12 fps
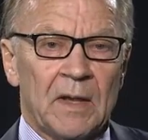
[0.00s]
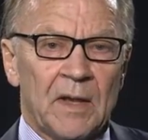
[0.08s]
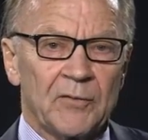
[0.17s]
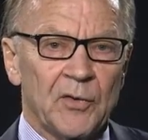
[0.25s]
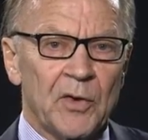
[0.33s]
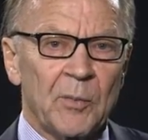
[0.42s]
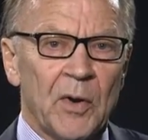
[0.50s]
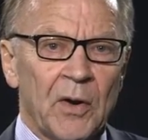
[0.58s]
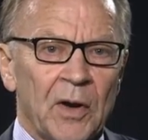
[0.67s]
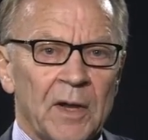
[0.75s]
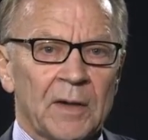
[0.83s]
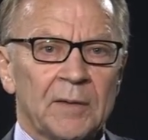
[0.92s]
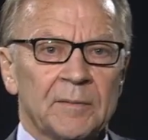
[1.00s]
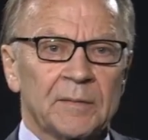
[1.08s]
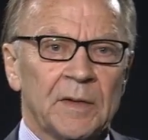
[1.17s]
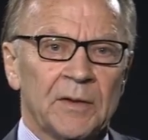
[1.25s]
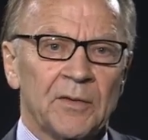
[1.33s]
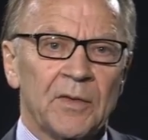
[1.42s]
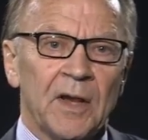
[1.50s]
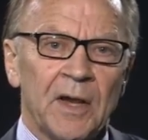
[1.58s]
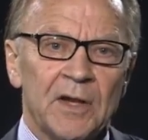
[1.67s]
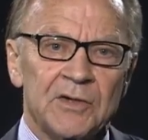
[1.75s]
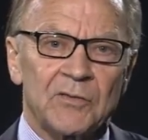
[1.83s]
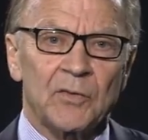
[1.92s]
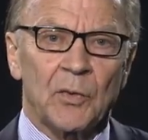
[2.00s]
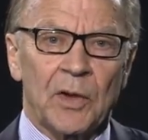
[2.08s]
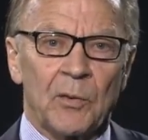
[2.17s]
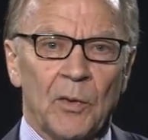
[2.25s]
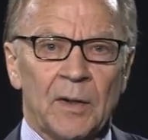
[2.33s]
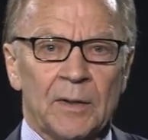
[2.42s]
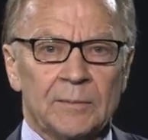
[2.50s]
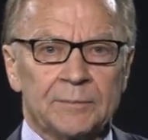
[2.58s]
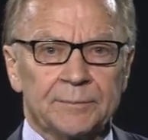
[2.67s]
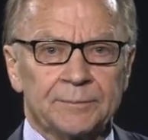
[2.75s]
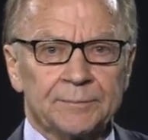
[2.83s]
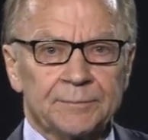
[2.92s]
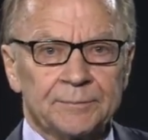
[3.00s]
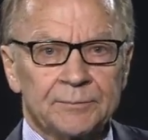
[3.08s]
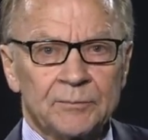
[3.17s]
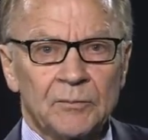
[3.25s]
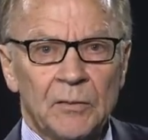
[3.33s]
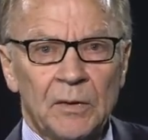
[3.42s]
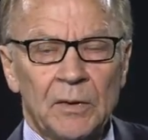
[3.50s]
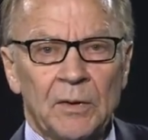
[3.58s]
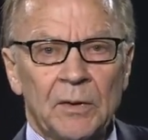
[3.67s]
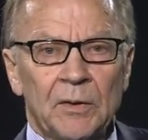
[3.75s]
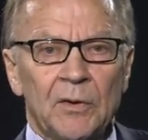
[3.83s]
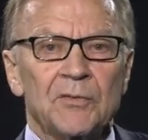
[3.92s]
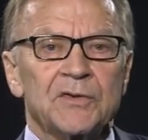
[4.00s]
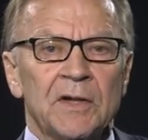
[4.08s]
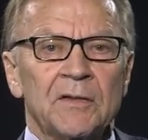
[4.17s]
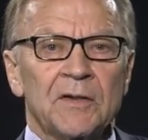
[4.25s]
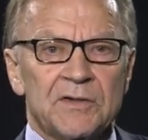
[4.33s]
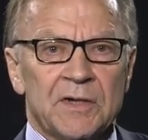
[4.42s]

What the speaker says: If you're an American under the age of 21, you've seen the